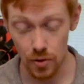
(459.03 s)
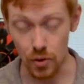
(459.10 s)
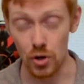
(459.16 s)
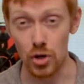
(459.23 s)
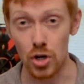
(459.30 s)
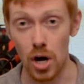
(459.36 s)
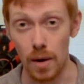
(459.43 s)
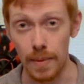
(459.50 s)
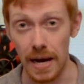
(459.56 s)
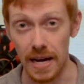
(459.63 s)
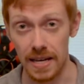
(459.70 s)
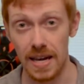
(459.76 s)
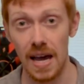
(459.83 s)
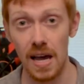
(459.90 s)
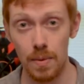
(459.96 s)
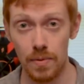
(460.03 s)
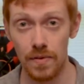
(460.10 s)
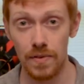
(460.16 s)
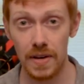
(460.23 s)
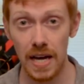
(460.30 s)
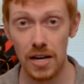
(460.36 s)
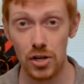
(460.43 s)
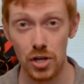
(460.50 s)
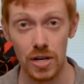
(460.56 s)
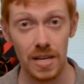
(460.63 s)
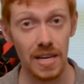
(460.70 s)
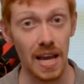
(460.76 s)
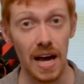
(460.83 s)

Third drawback, amplification.